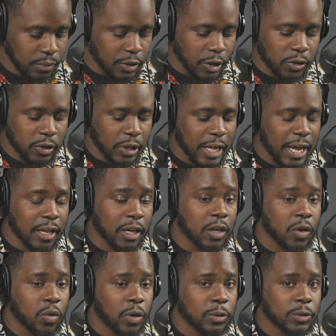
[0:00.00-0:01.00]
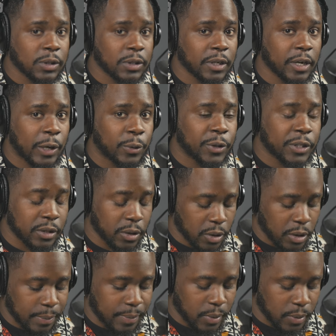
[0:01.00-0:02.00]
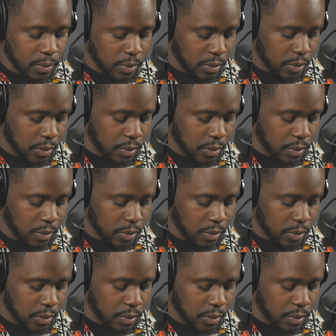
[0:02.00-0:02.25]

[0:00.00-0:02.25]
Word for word: There's a lot of good quotes in here. I'll read you a couple.